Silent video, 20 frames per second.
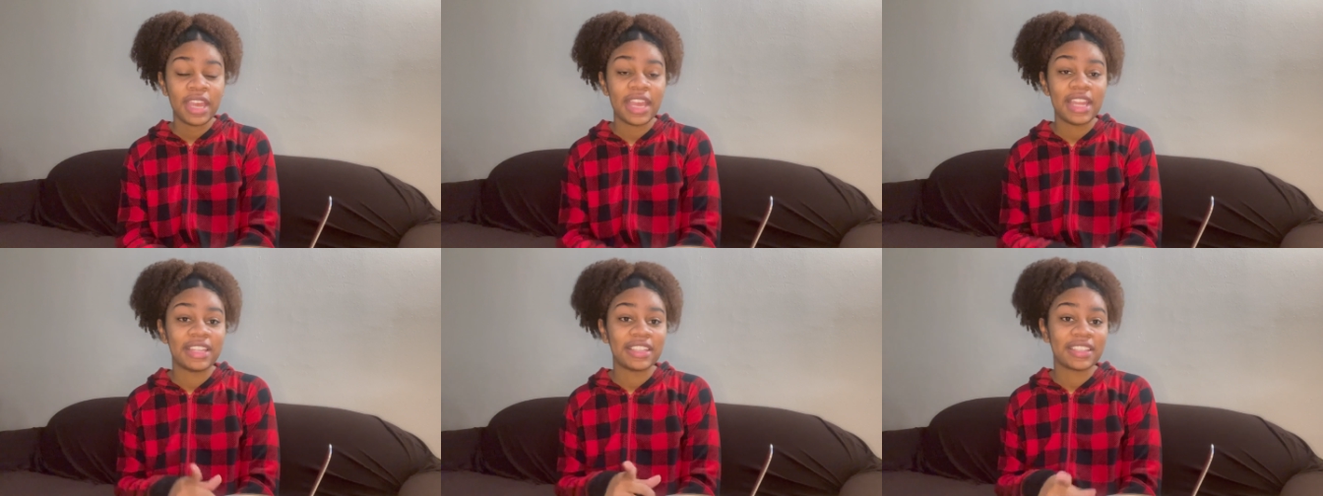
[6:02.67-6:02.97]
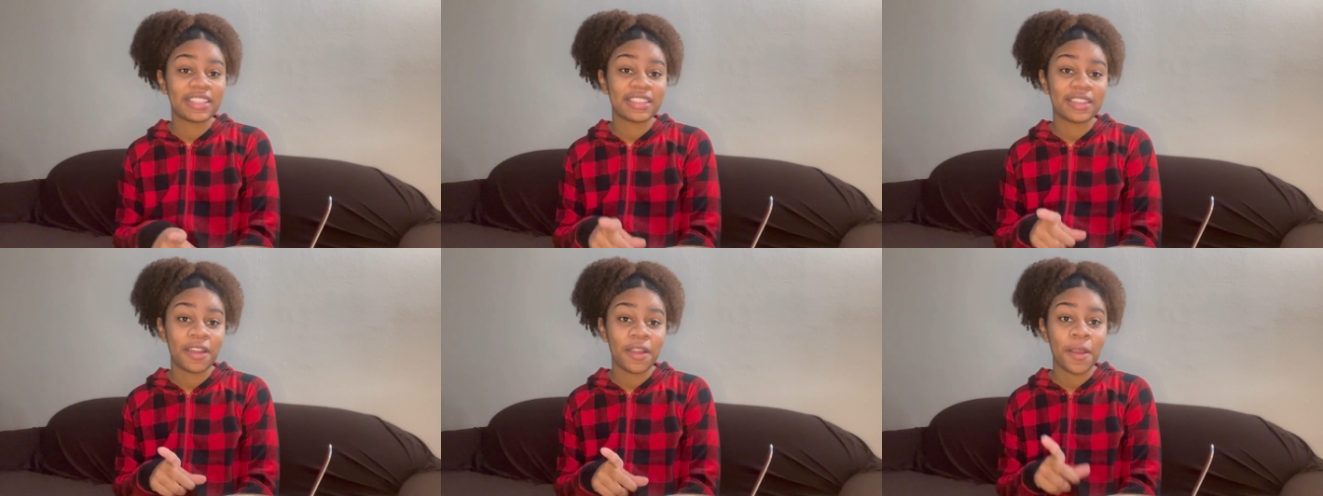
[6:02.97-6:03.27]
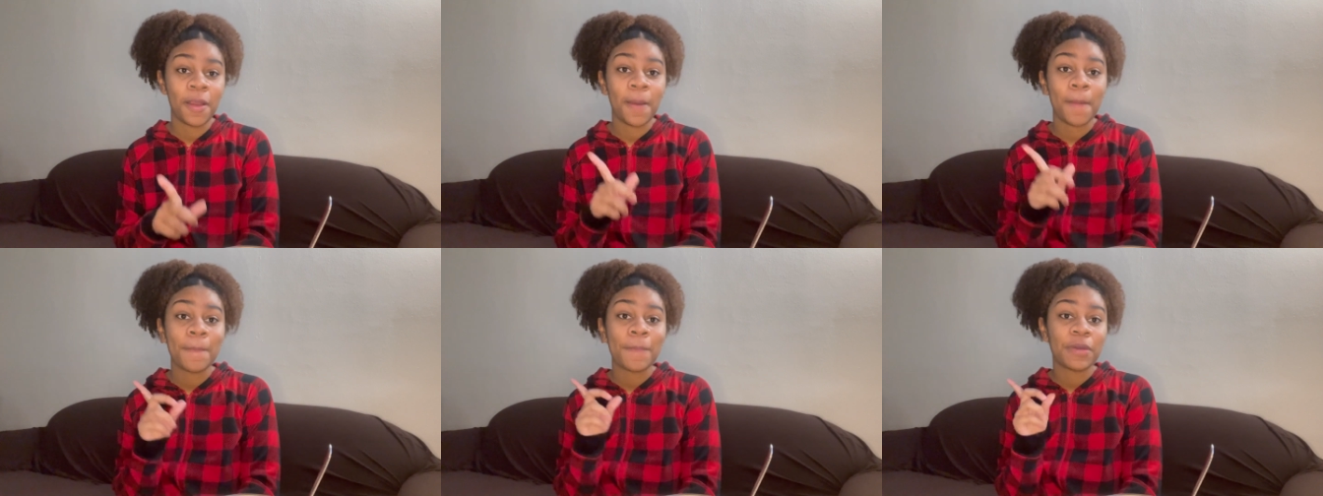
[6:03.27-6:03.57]
and
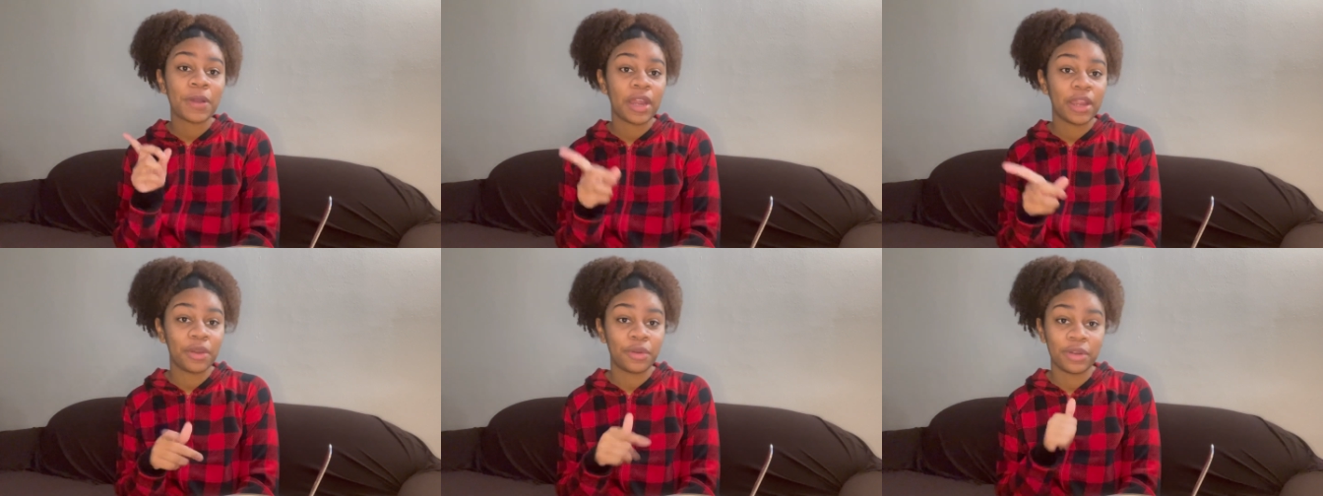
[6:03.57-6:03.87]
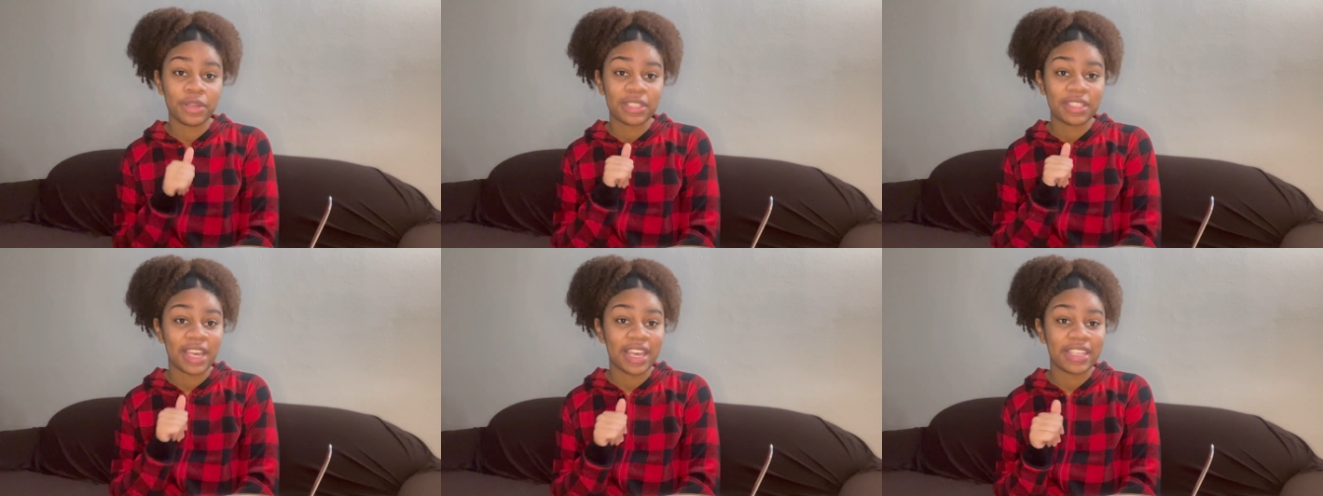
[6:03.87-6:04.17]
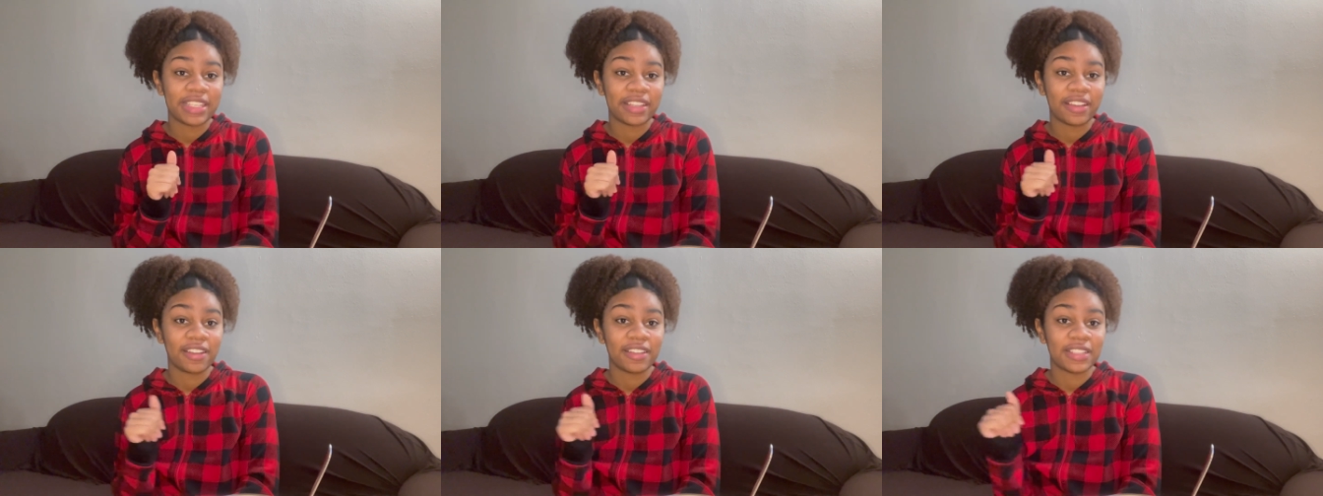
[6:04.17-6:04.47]
start
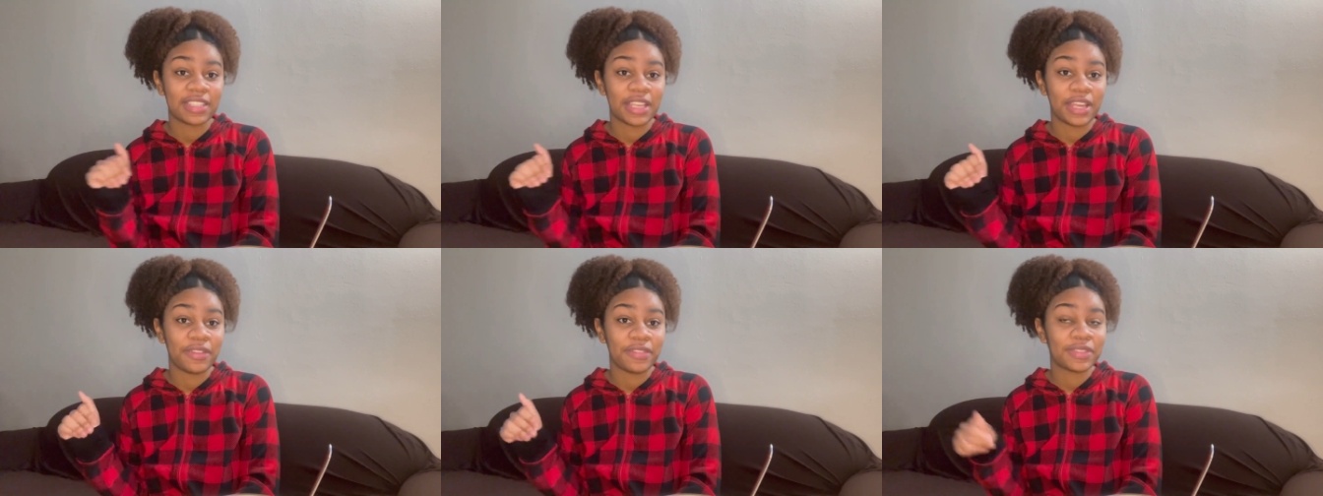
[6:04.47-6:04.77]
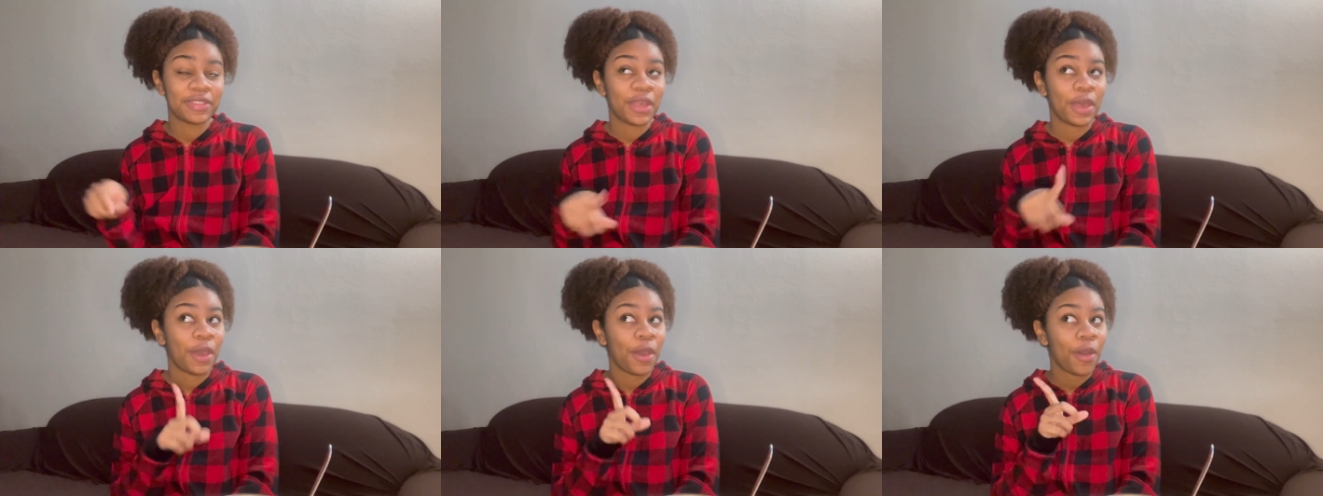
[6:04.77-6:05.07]
prioritizing ourselves,